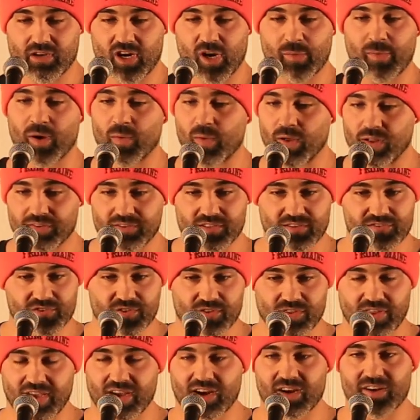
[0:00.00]
All my relatives
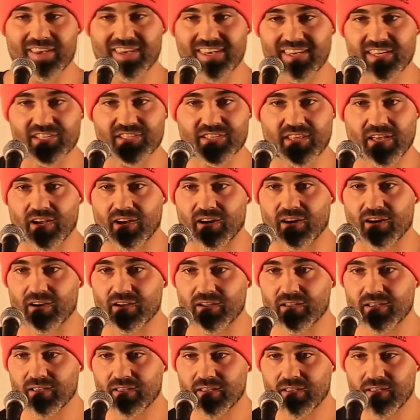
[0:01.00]
are there. He's there.
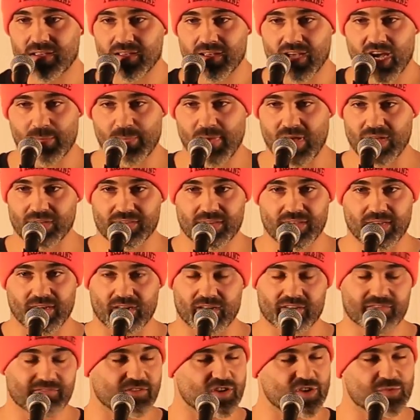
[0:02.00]
I'm out
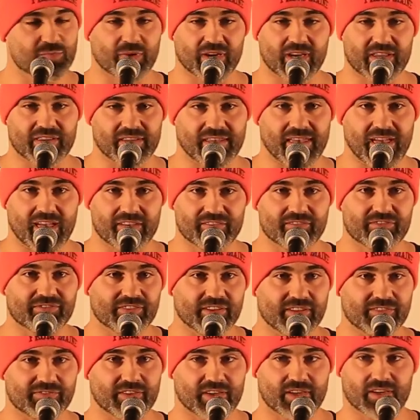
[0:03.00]
there. First play of the game,
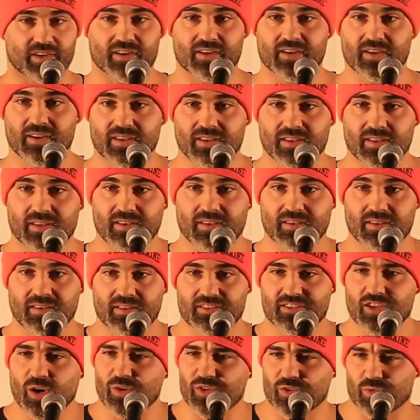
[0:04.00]
flea flicker.
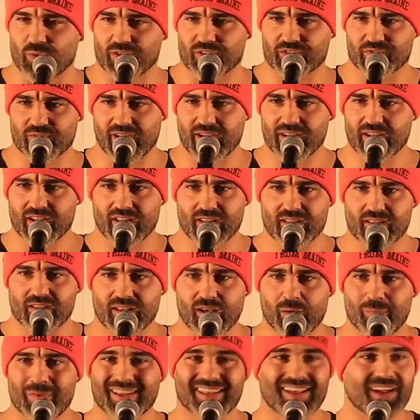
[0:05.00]
It's always worse, right?
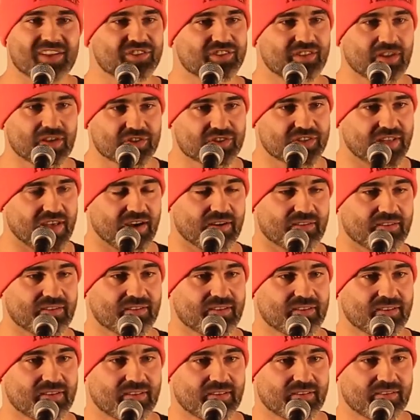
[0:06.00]
I'm going to catch a touchdown.
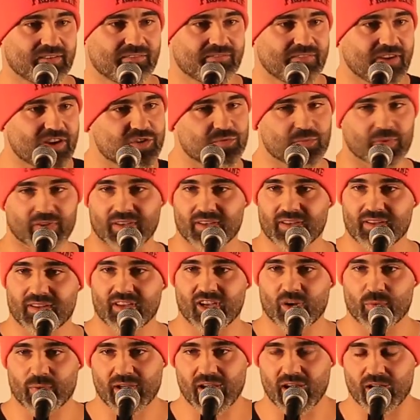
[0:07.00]
Freshman,
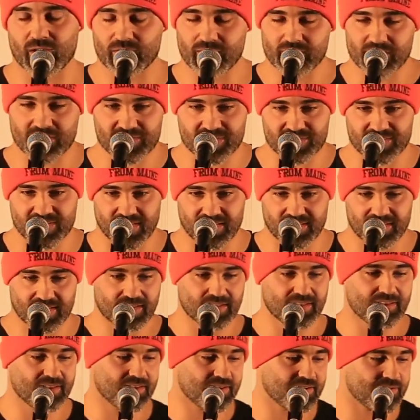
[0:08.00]
here we go. This is it.
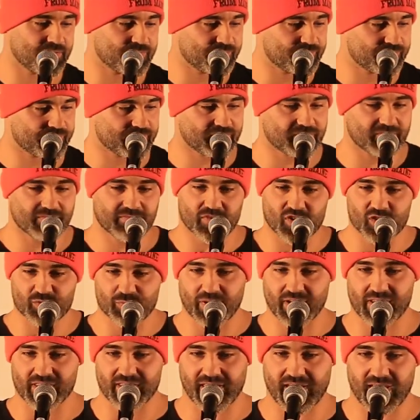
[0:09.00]
First
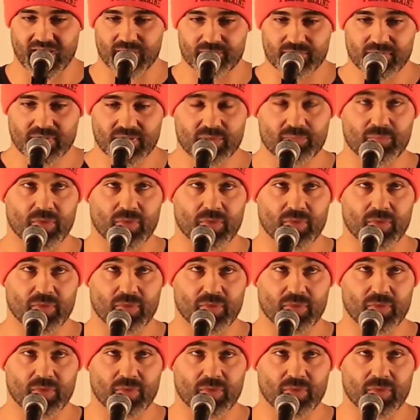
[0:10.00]
play of the game.